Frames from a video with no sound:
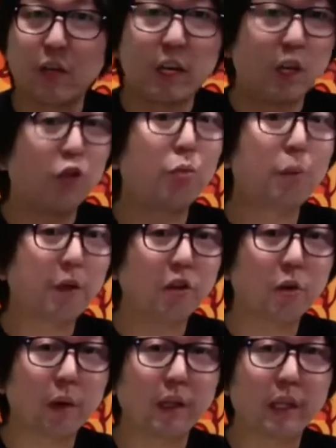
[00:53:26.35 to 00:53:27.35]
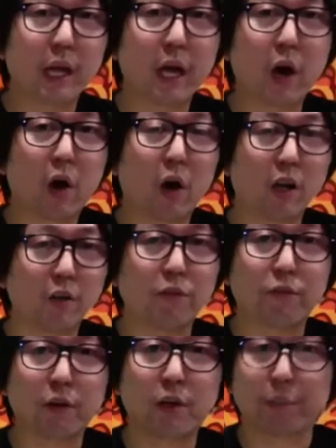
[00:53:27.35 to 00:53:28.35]
especially when they are in
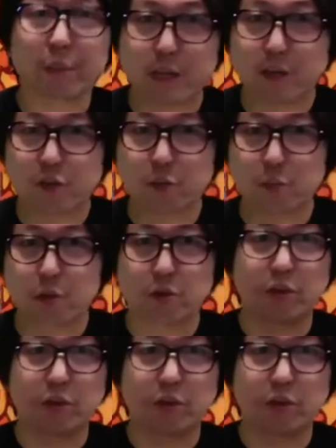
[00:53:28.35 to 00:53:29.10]
front of the customers,